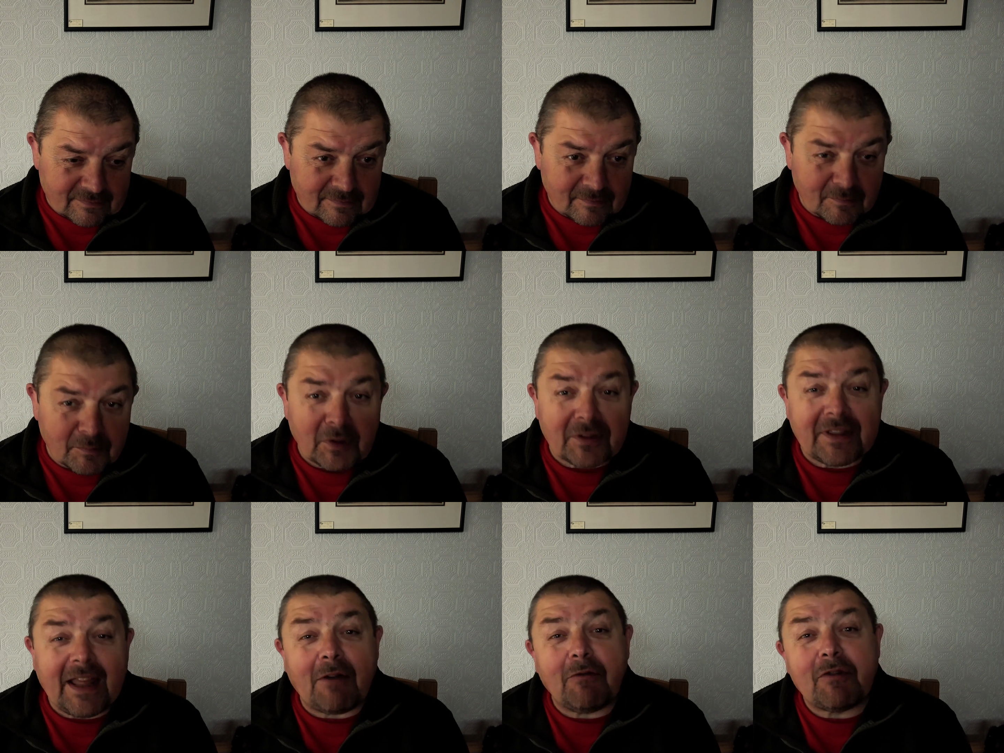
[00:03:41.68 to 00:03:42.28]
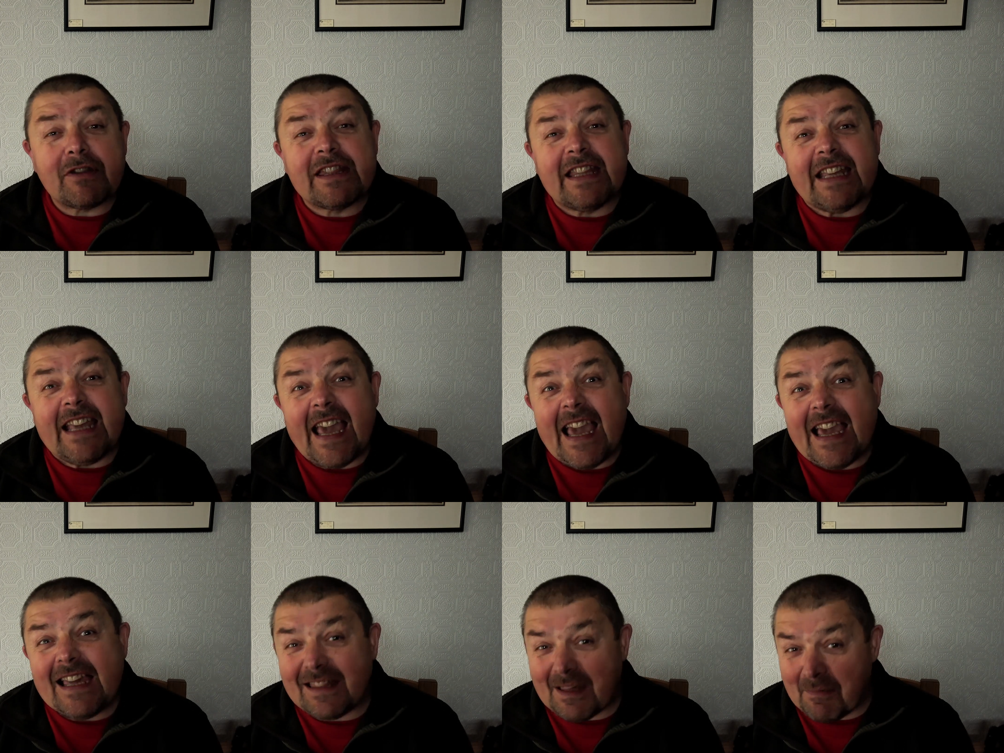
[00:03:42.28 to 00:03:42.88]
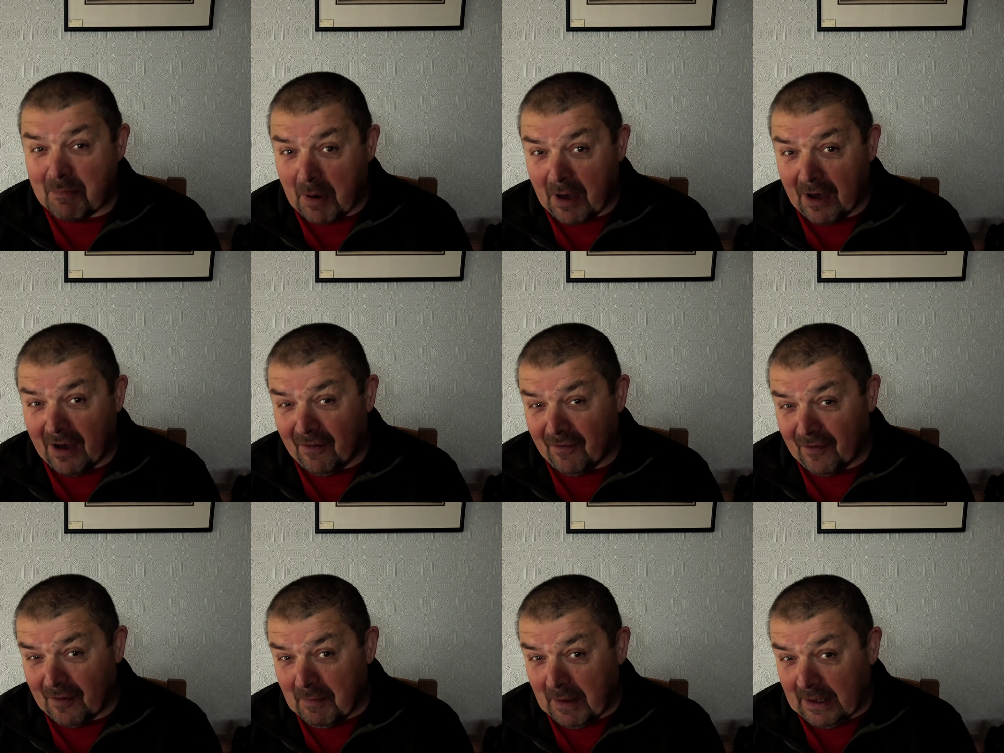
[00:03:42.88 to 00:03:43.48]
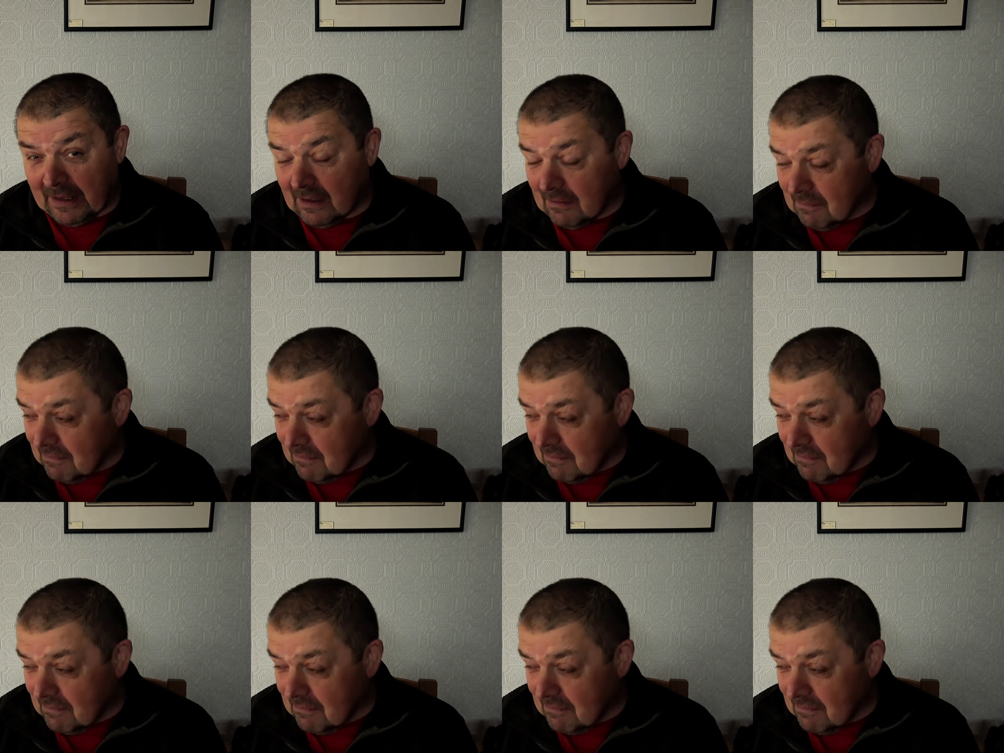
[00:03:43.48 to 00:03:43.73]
But that was the easy part for me,